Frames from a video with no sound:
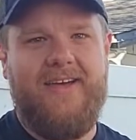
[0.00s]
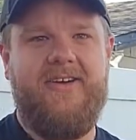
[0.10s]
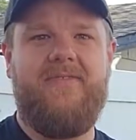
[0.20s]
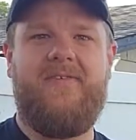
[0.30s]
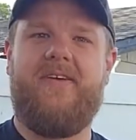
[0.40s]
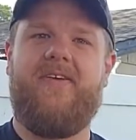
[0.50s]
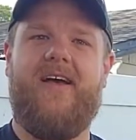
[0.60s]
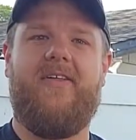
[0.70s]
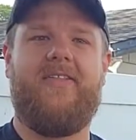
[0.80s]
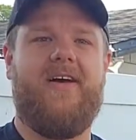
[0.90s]
Couldn't figure
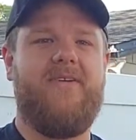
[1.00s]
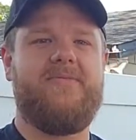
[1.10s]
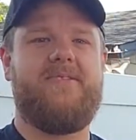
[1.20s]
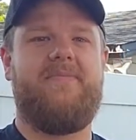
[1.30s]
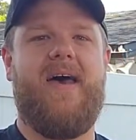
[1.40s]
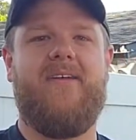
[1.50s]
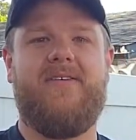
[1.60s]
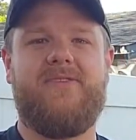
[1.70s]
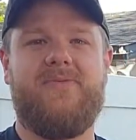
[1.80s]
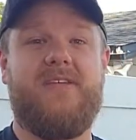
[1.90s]
out, thought it was the
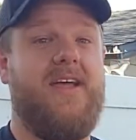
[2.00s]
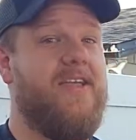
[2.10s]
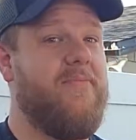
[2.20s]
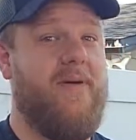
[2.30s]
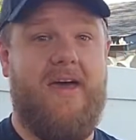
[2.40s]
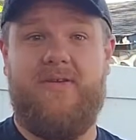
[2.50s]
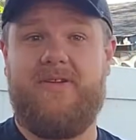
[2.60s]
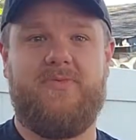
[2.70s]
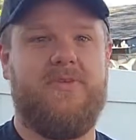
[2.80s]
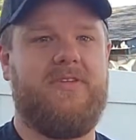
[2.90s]
batteries were dying. The
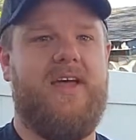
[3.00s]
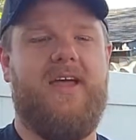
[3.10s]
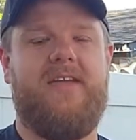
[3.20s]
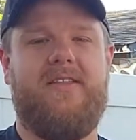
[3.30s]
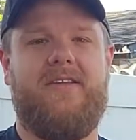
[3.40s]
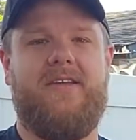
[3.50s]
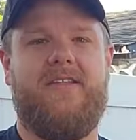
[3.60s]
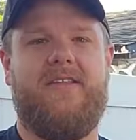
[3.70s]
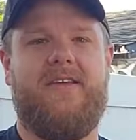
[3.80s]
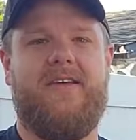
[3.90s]
batteries weren't dying in
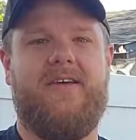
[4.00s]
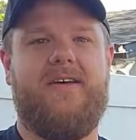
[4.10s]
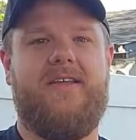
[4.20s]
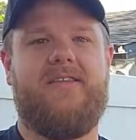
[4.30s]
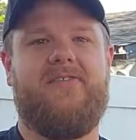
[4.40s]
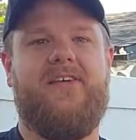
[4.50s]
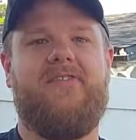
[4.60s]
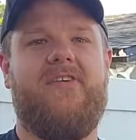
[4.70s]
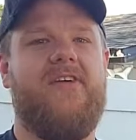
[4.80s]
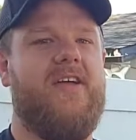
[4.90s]
the
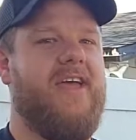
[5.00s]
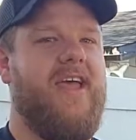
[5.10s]
sensor.